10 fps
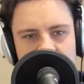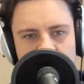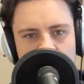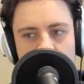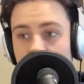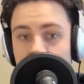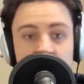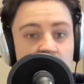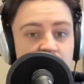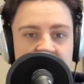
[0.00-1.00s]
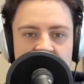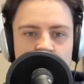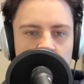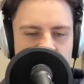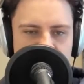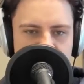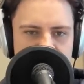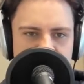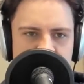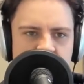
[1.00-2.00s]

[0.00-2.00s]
I'm a huge fan of Joaquin Phoenix.